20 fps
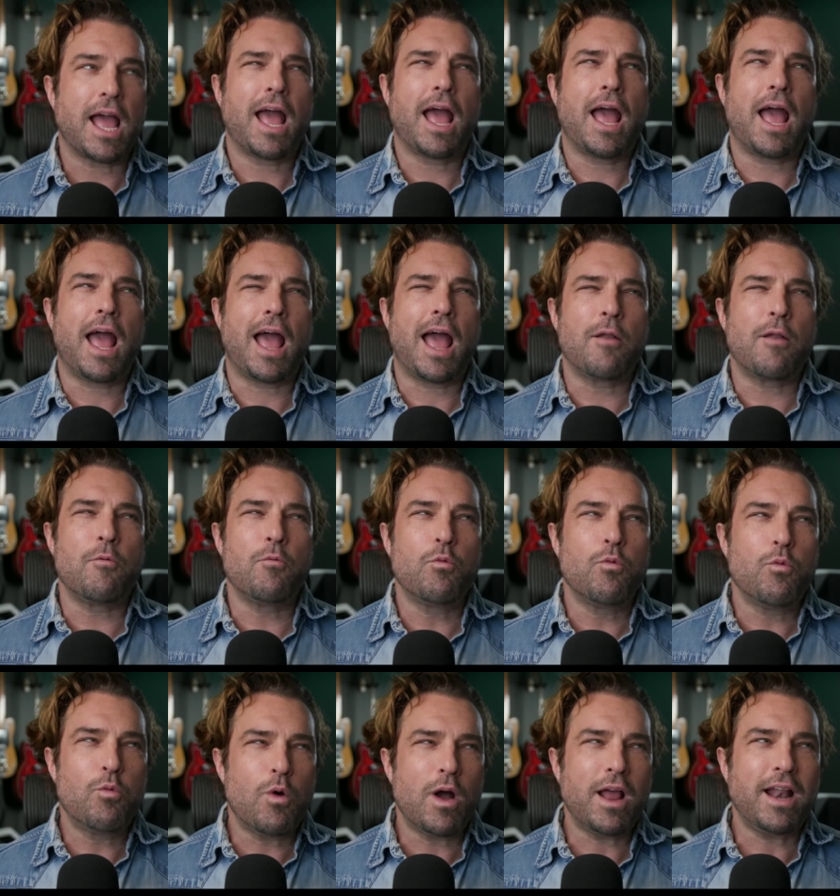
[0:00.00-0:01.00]

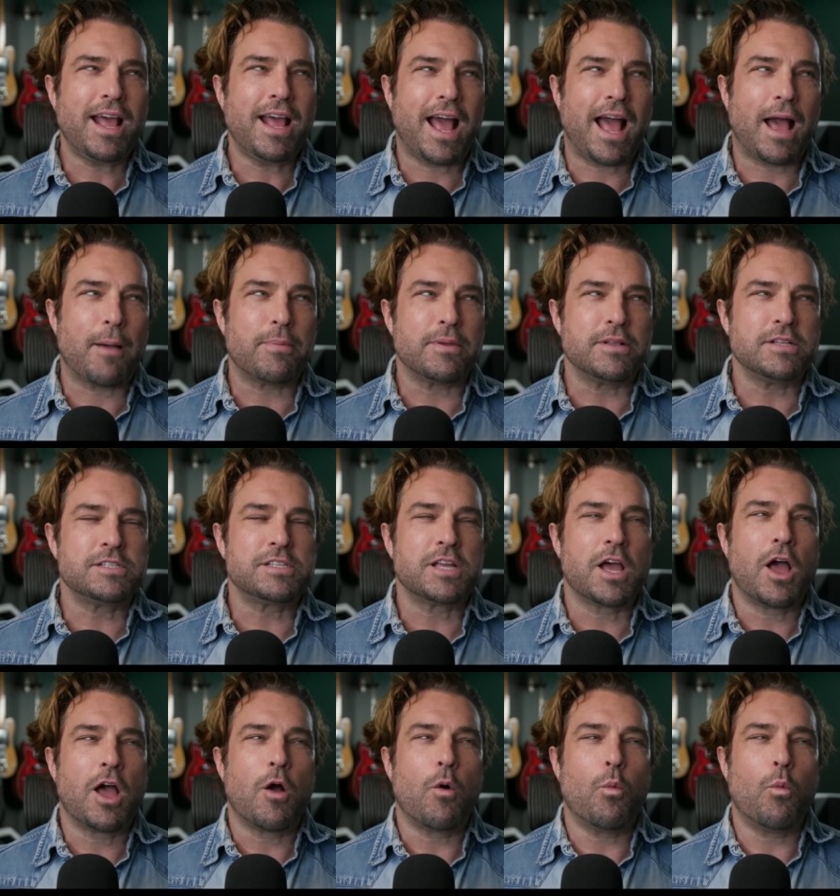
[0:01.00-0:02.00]
And what happens
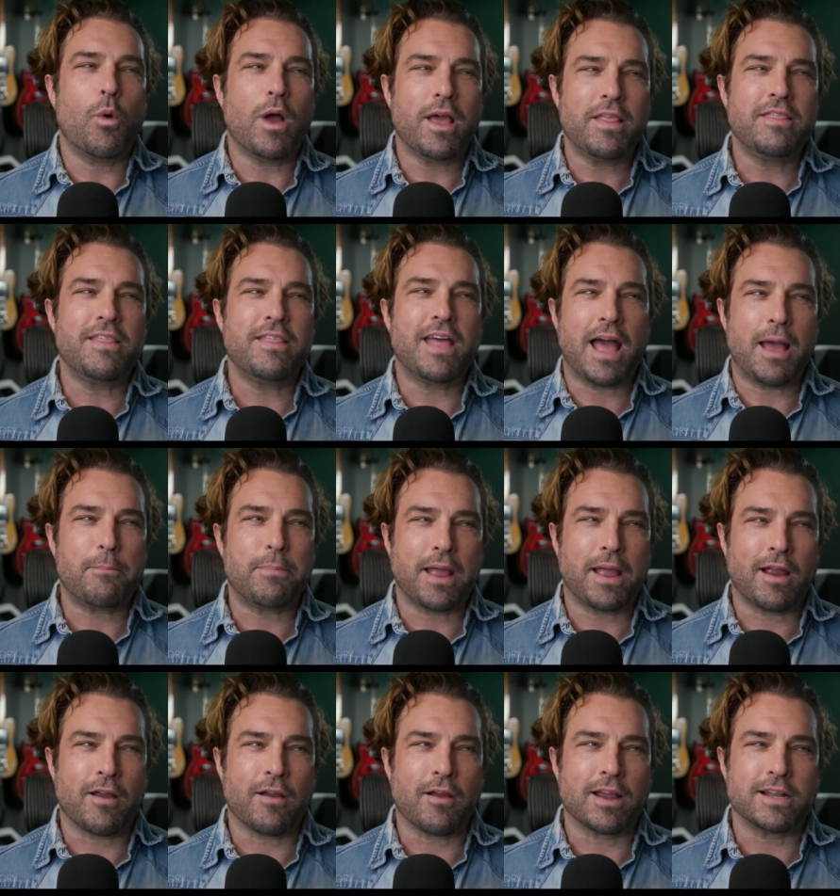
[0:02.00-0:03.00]
when that
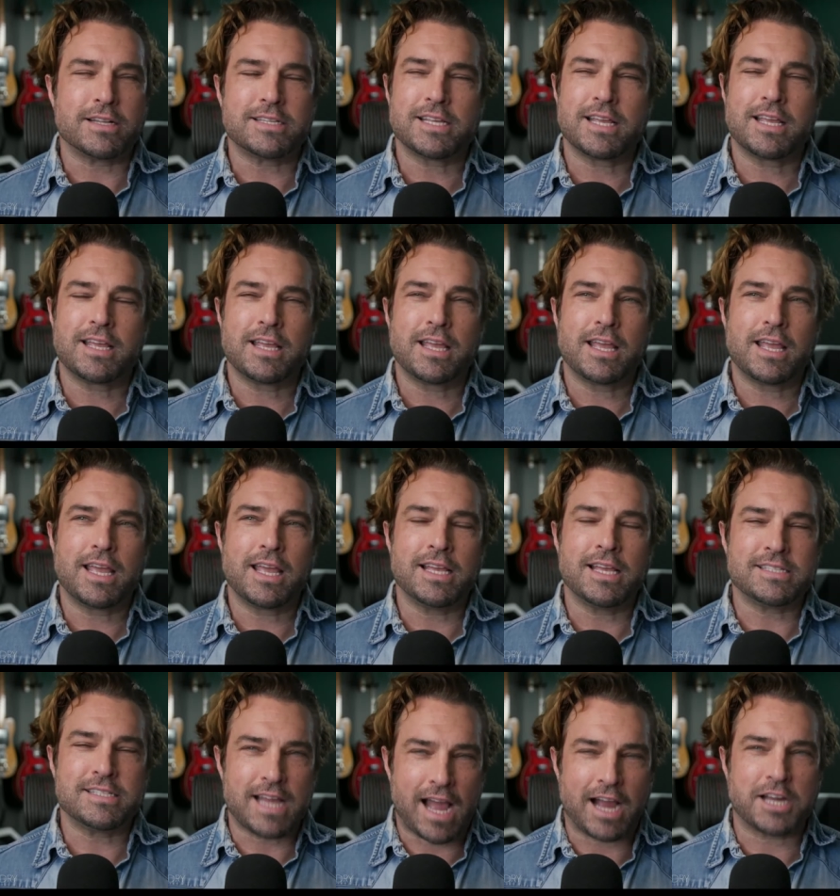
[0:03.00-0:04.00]
parent is
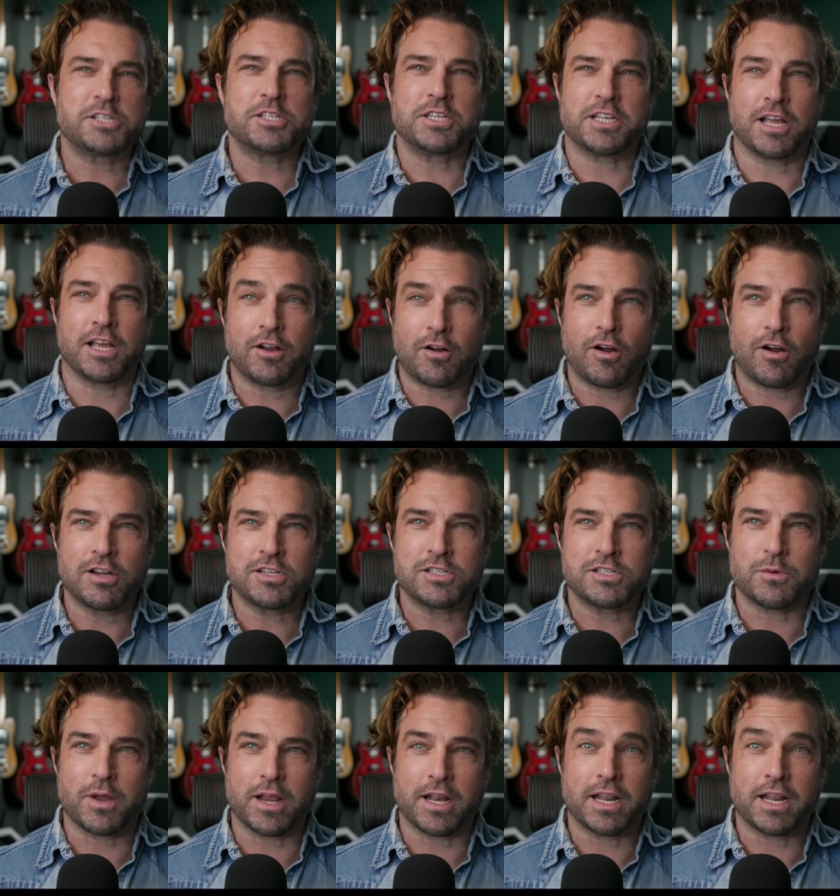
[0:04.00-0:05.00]
actually
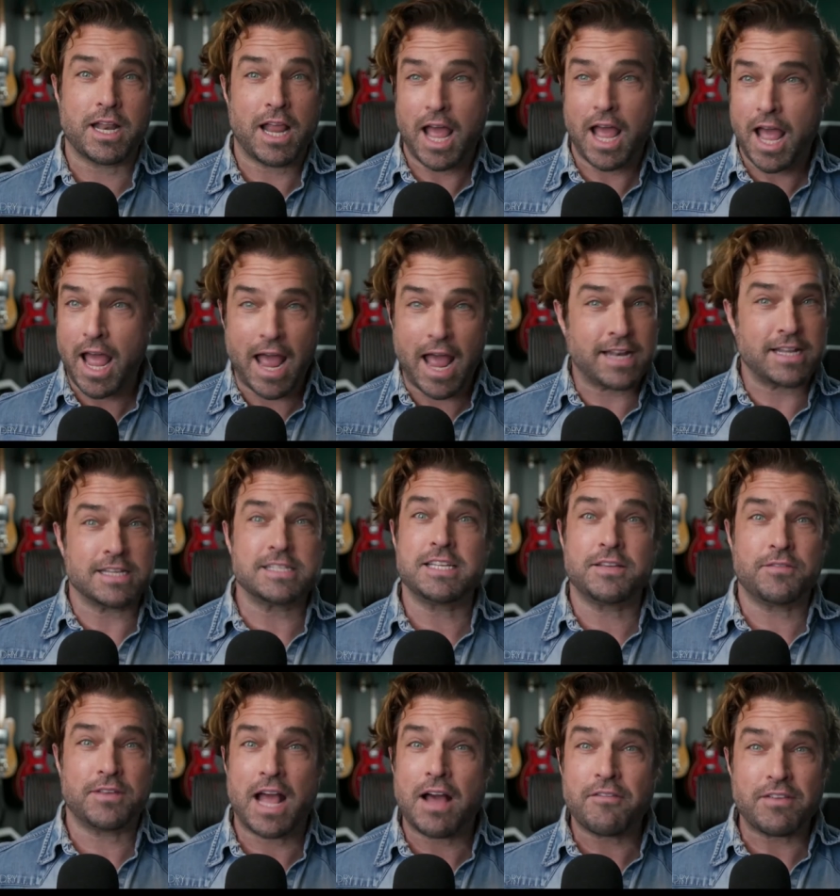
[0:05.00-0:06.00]
incarcerated and doesn't
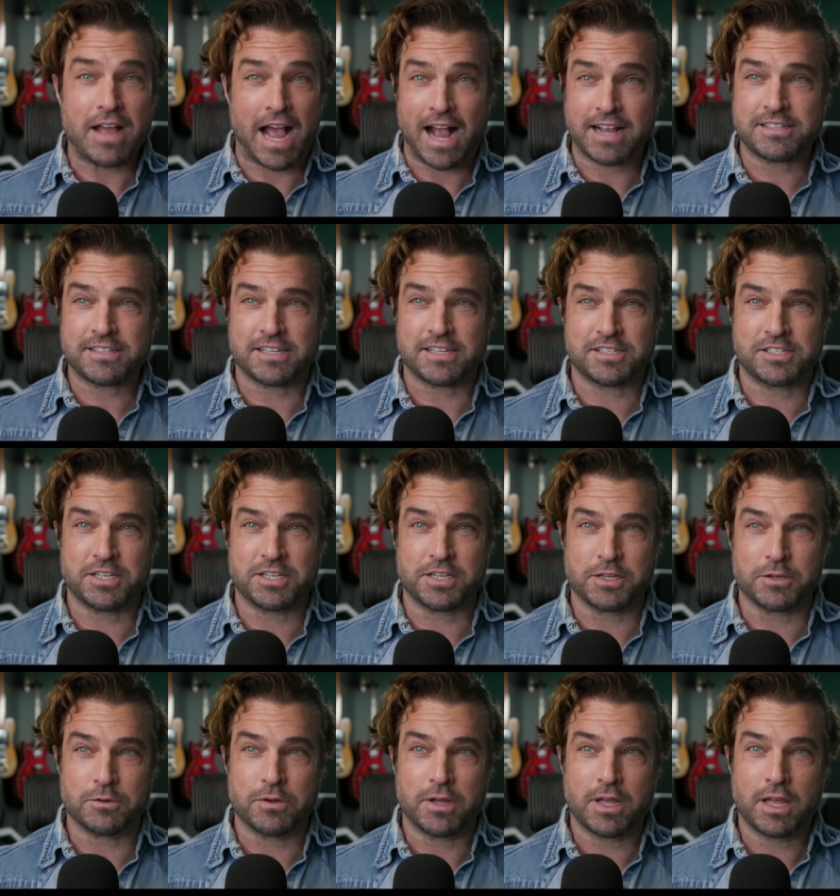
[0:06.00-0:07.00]
even have access to
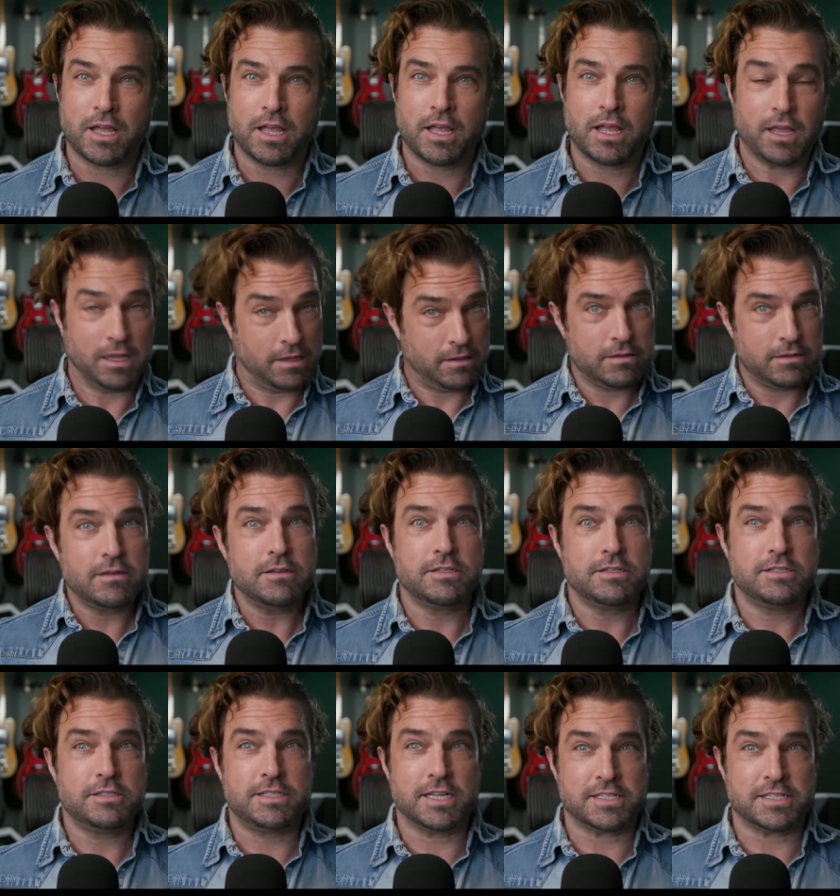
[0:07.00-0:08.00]
you?
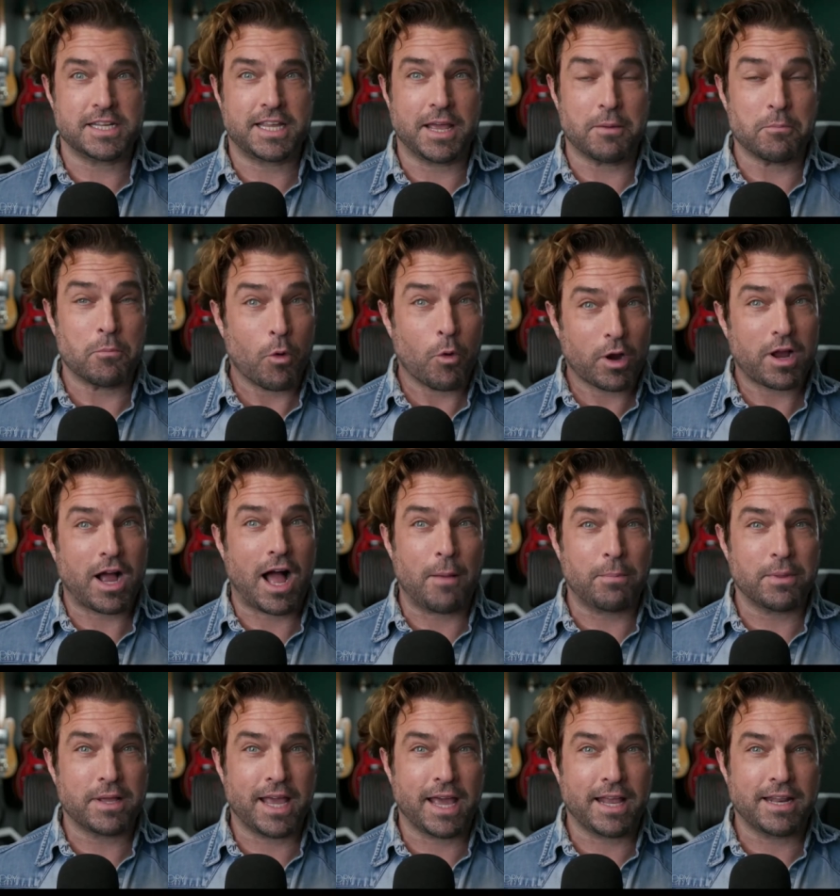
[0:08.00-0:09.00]
Does it get more
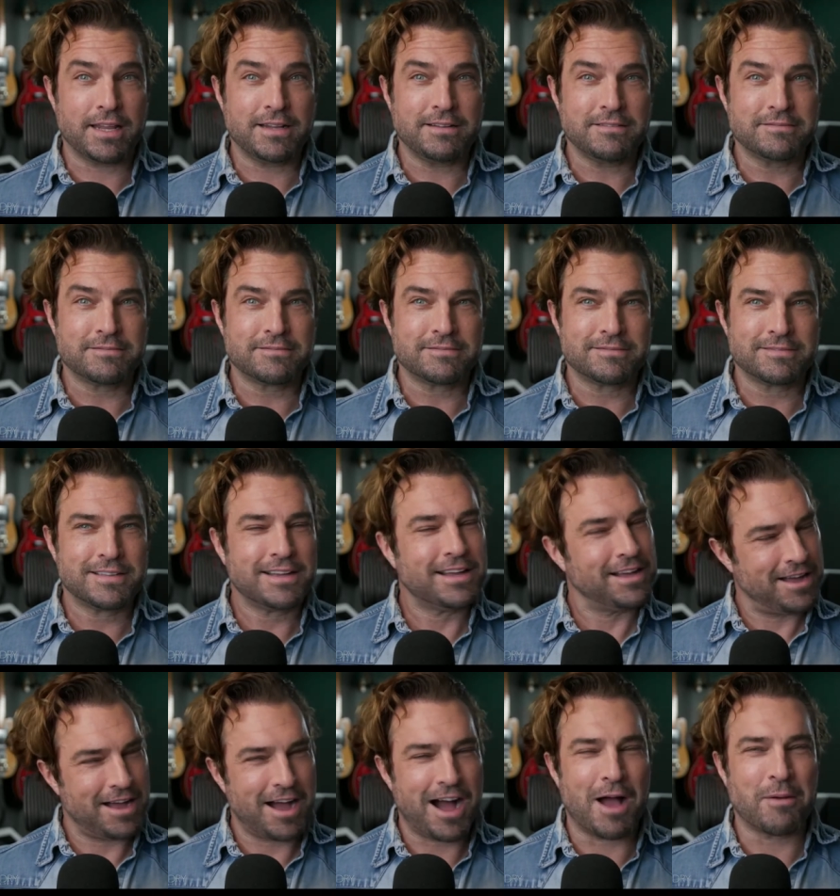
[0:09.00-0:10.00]
complicated?
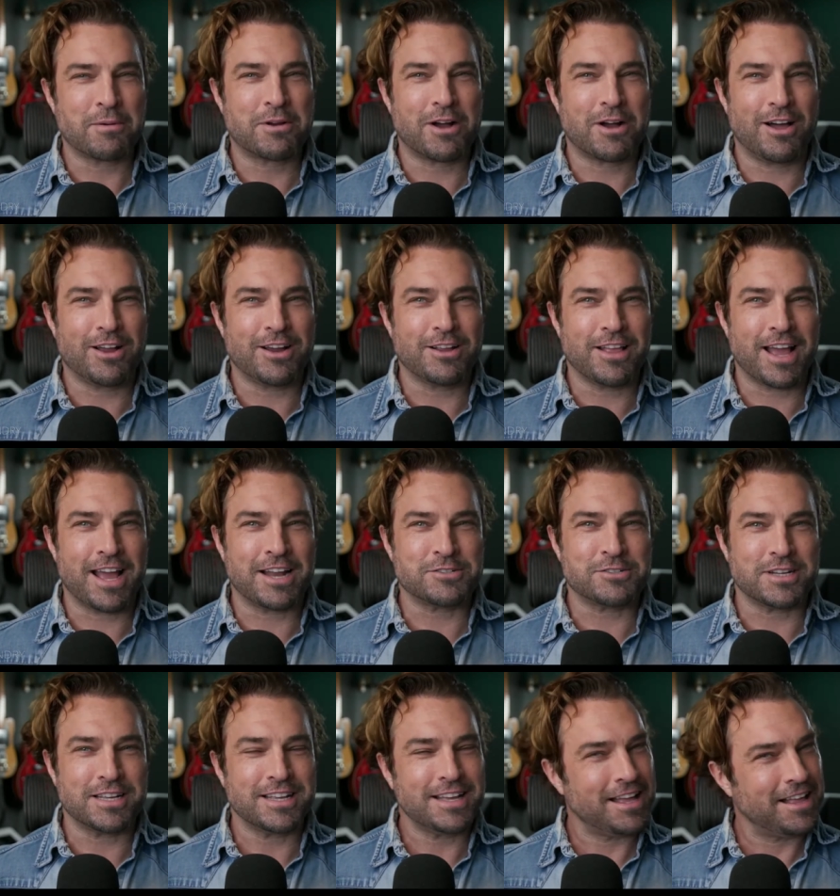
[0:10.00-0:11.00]
I'm Collier
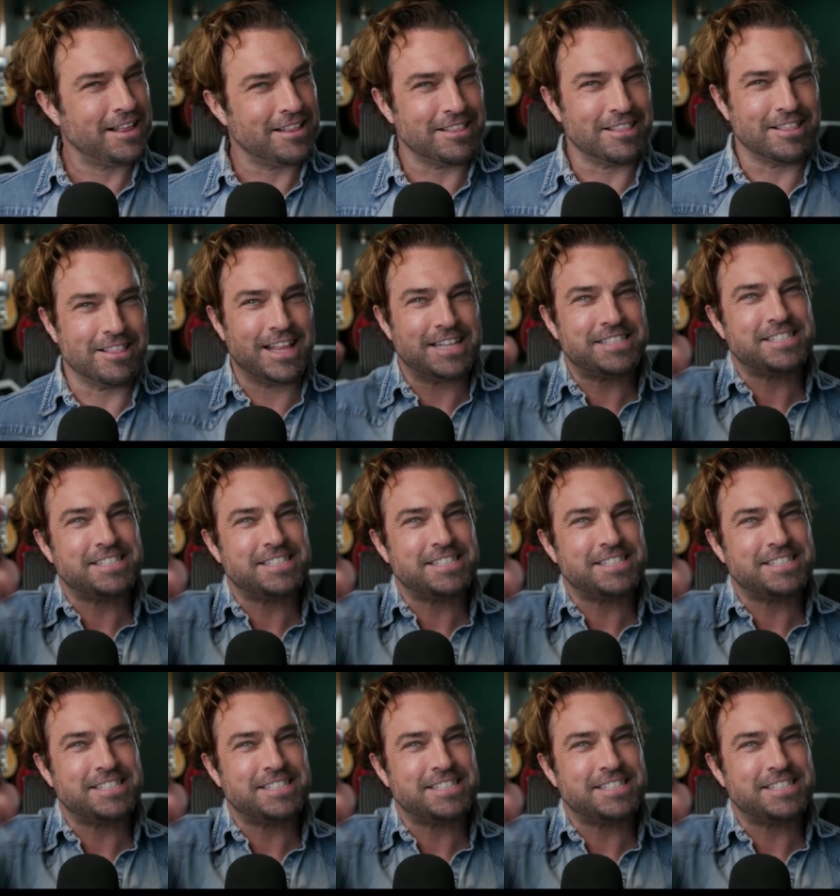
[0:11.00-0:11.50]
Landry. Let's get